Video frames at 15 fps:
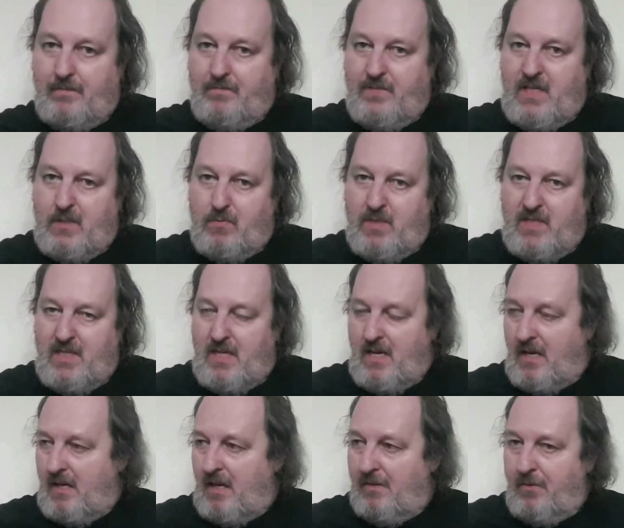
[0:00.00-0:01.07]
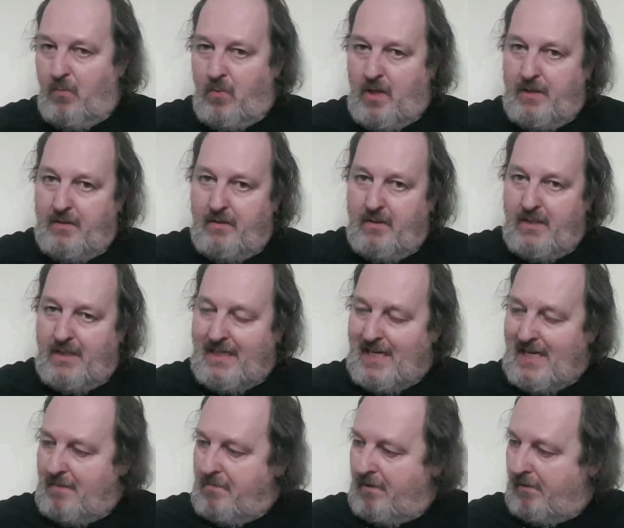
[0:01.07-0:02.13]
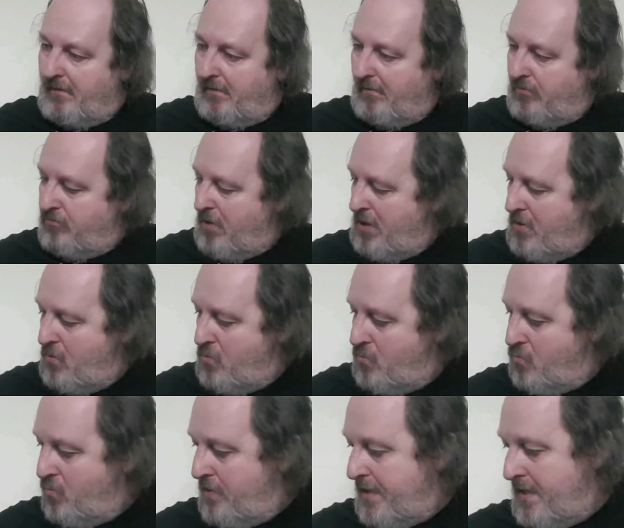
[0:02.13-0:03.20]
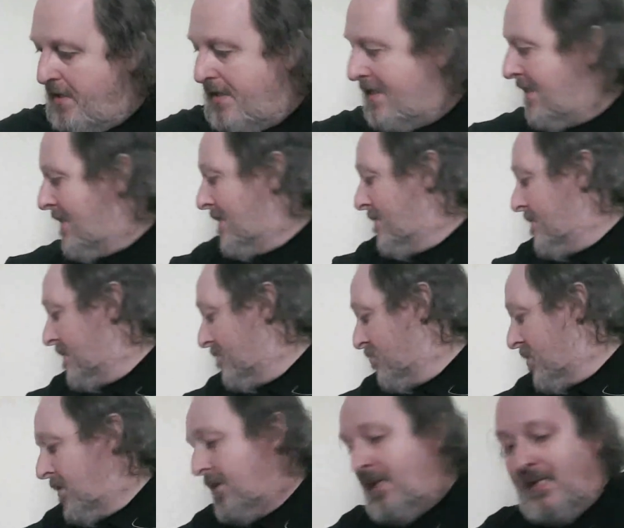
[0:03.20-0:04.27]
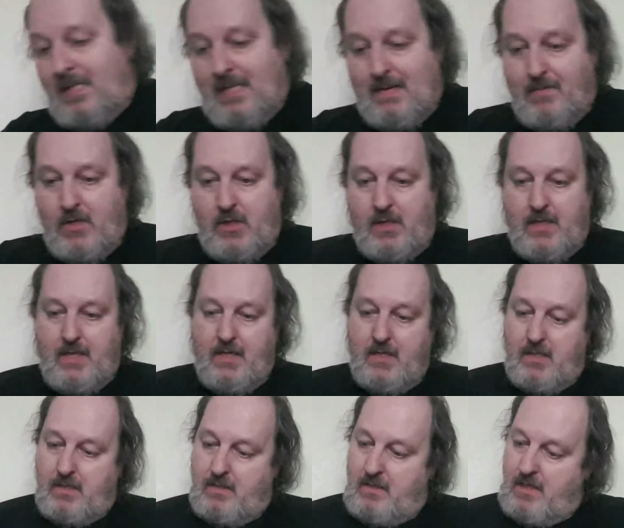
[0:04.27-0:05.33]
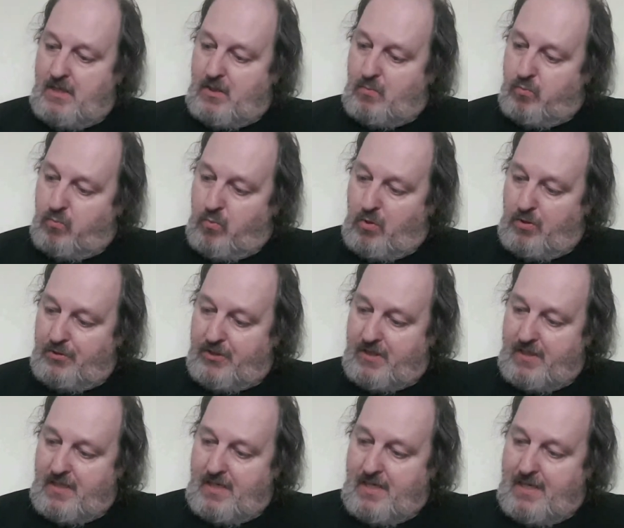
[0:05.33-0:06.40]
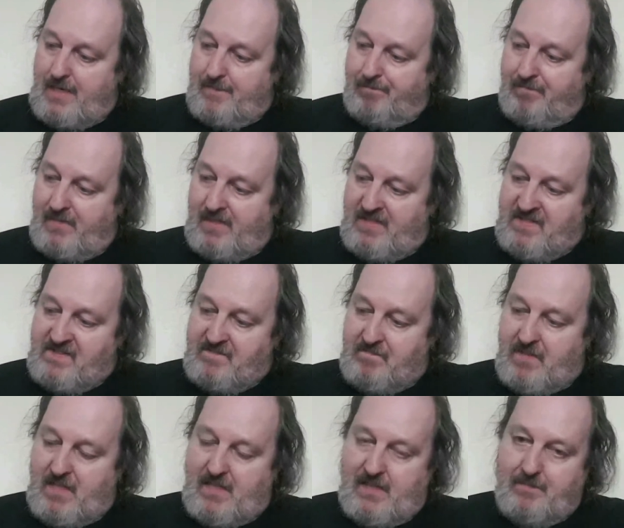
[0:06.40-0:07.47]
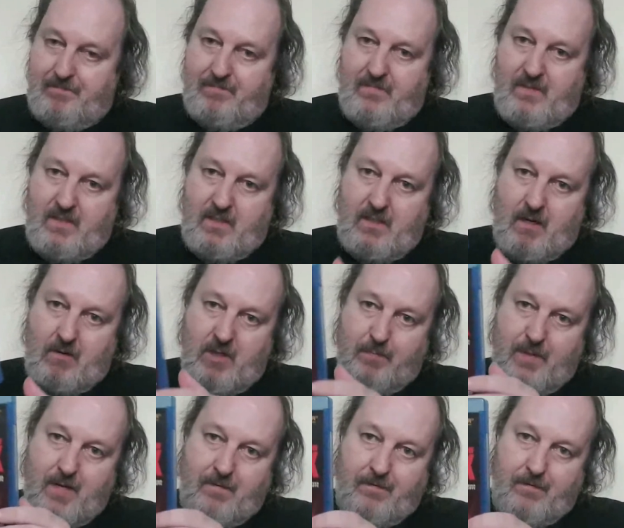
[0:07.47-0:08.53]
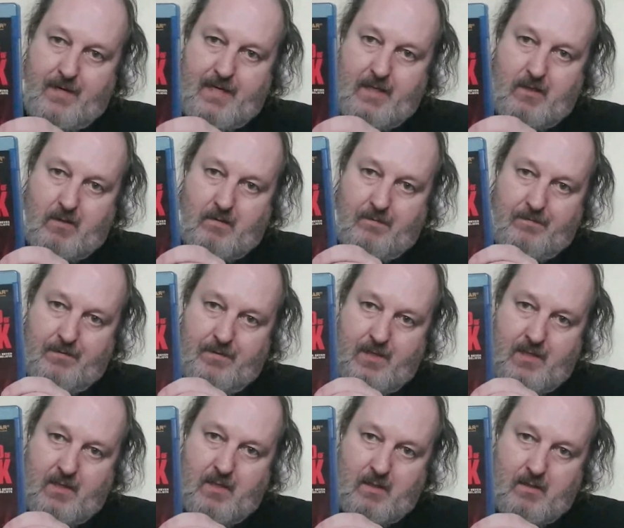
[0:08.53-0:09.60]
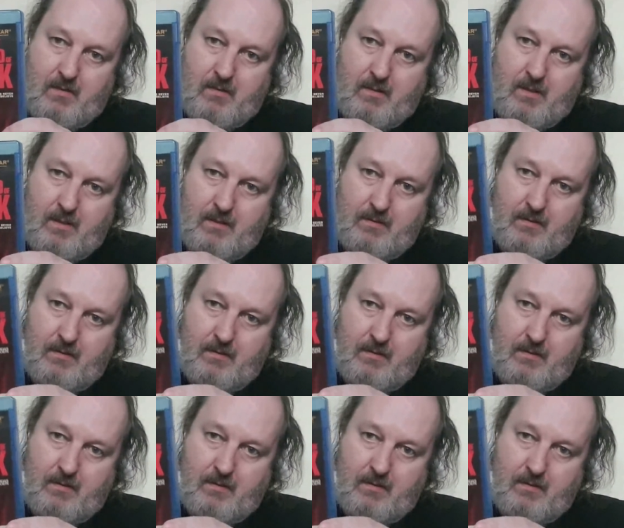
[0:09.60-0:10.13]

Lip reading: This was the other one that came through with a rather damaged case. This was Don't Be Afraid of the Dark.